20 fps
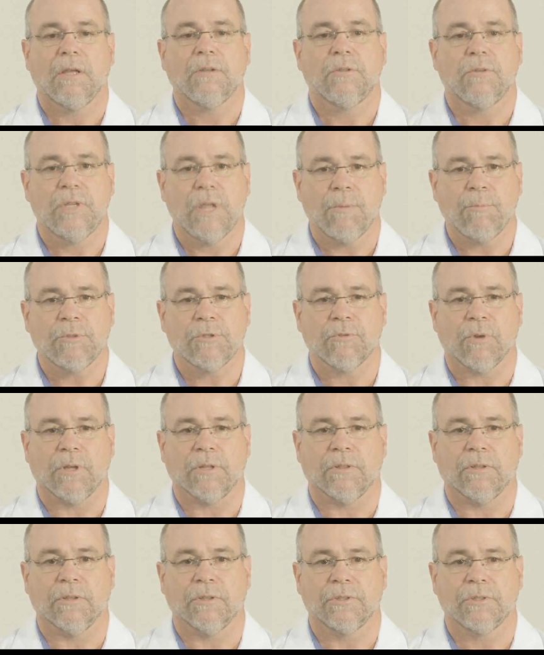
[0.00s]
To
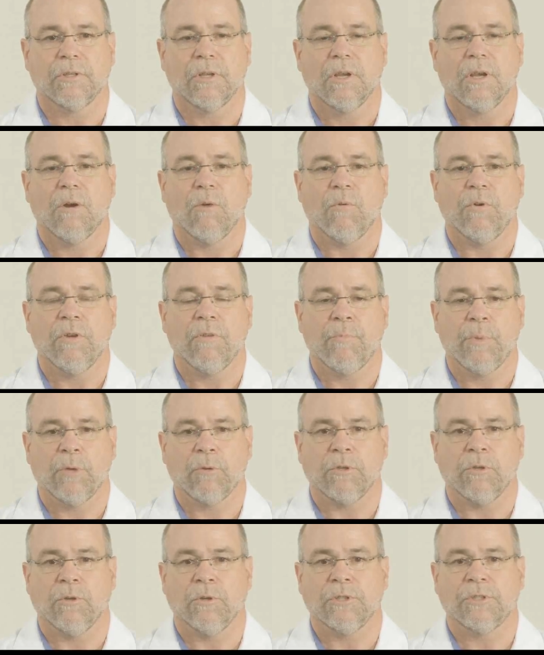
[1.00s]
demonstrate this, we have
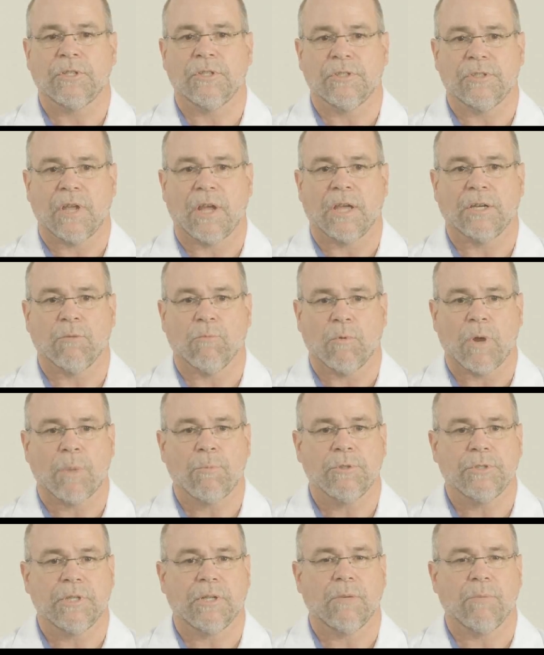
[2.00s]
built units designed to
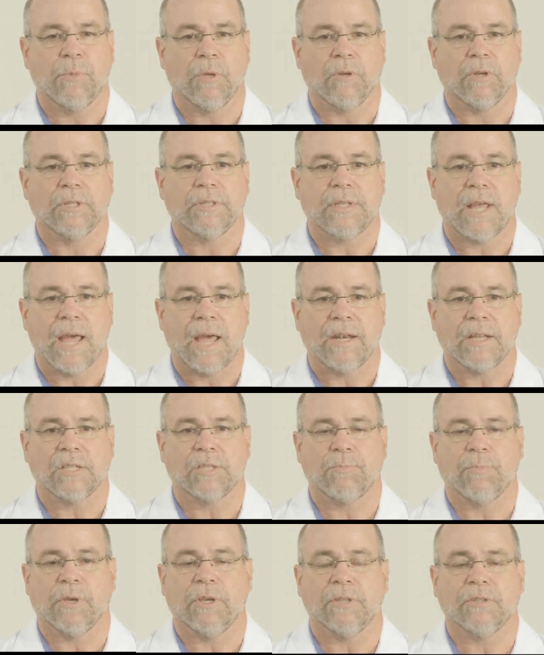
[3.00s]
represent a building's attic
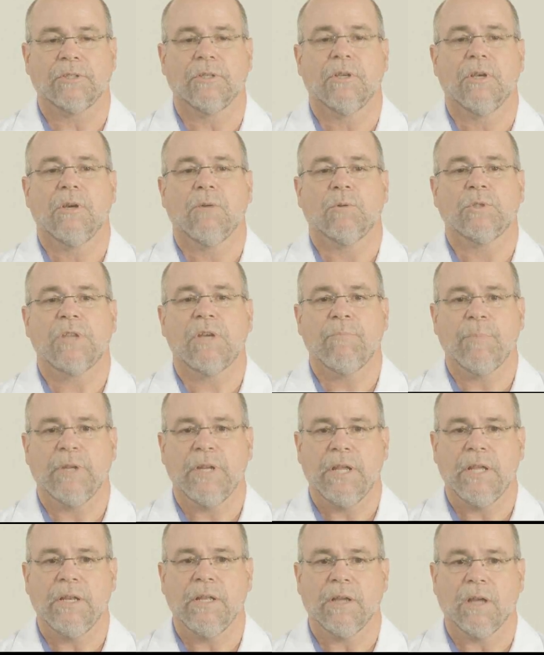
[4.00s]
space, which have been
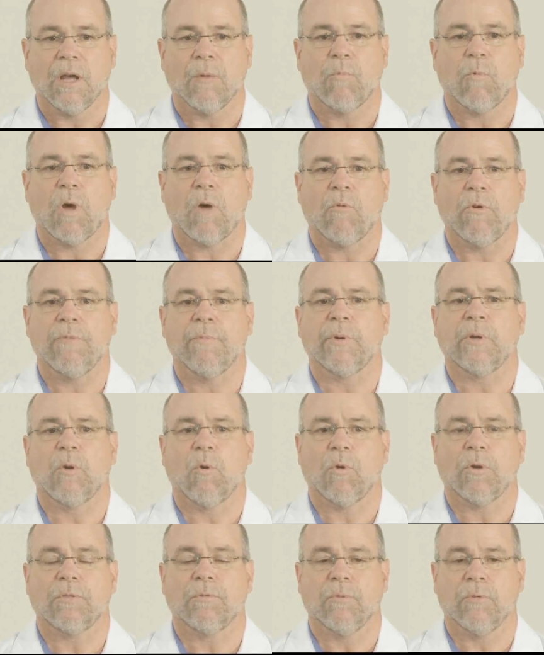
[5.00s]
heating up while we've been
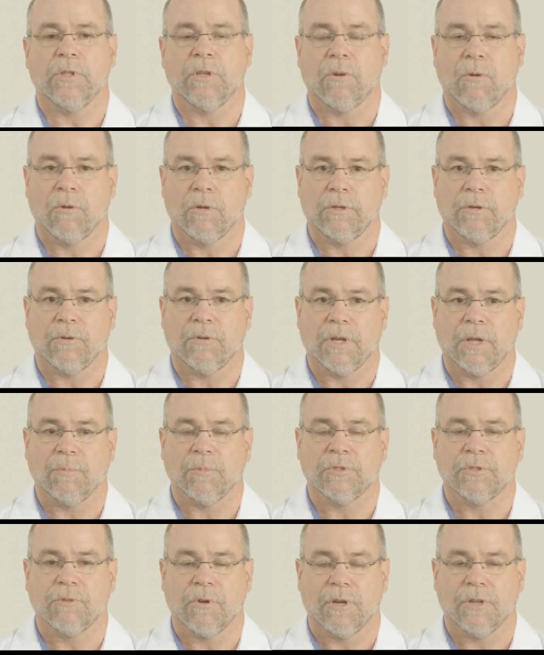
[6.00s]
going through the earlier
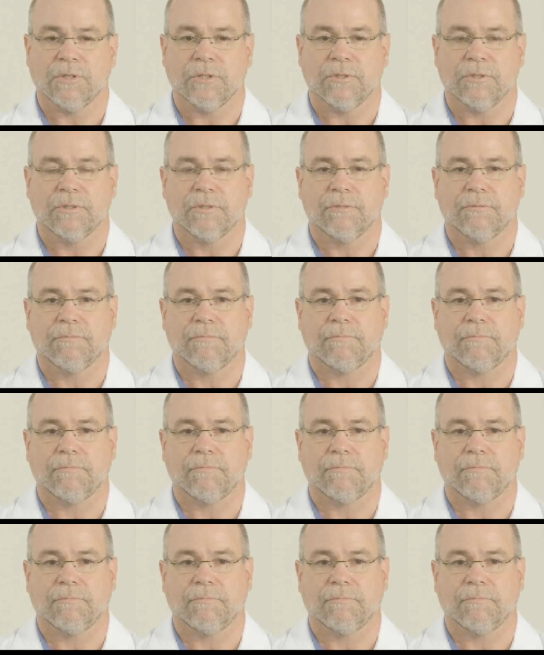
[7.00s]
demonstrations.